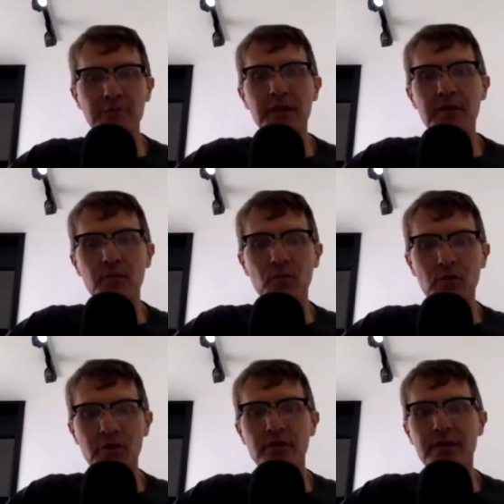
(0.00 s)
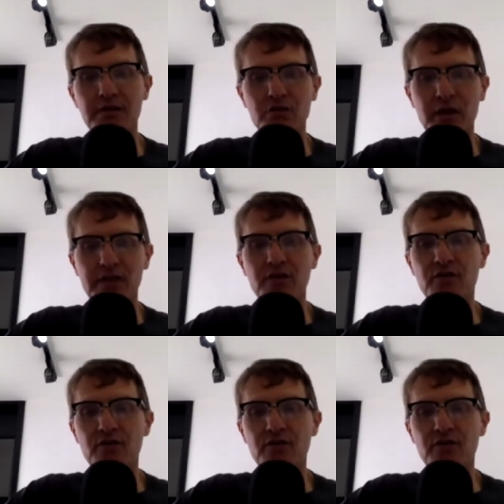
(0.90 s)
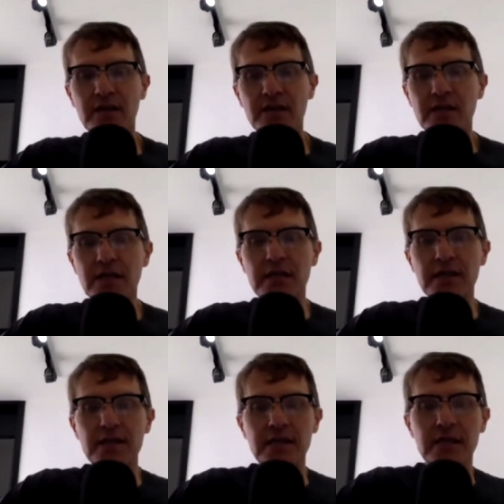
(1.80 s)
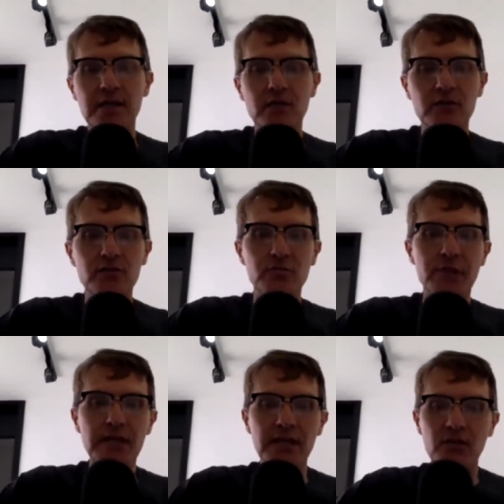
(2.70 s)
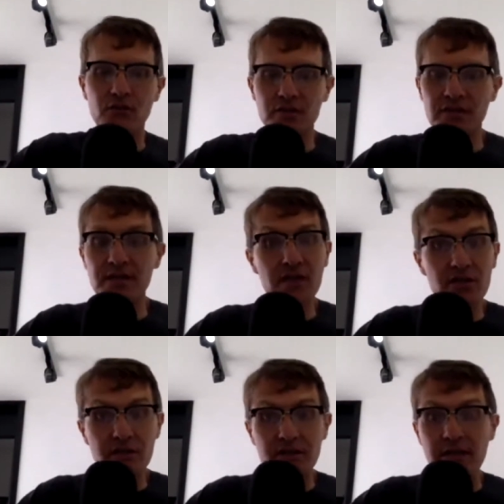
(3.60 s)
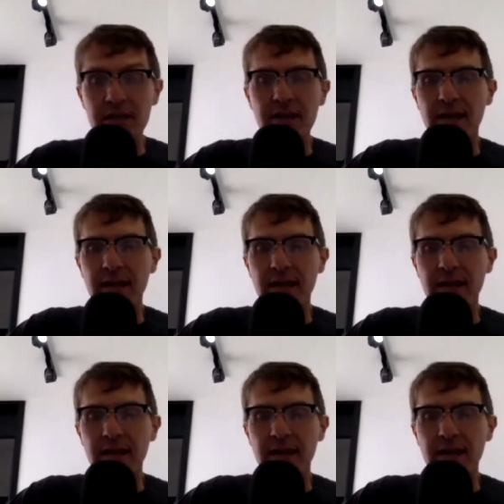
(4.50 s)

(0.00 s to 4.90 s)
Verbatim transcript: uh, be more uh, directive in uh, in making those decisions.